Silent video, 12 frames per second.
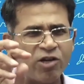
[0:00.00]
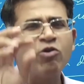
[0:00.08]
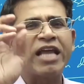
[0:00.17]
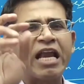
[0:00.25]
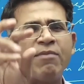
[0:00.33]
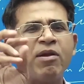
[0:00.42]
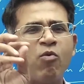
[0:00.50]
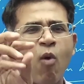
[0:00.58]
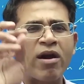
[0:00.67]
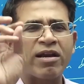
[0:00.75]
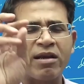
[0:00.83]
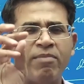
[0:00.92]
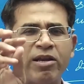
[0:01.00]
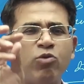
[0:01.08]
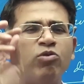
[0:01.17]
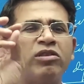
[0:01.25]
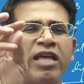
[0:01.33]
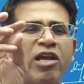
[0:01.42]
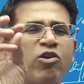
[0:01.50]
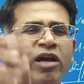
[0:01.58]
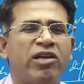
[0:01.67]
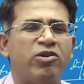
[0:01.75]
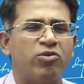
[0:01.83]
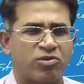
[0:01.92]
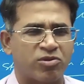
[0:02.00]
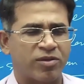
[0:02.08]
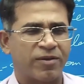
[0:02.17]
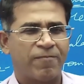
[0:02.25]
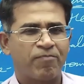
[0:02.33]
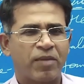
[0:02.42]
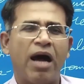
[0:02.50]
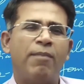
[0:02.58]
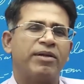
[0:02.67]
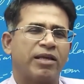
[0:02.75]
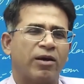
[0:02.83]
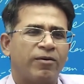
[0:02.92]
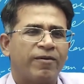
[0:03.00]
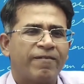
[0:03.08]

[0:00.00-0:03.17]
You tell me what number you think you can use. Ah, batao.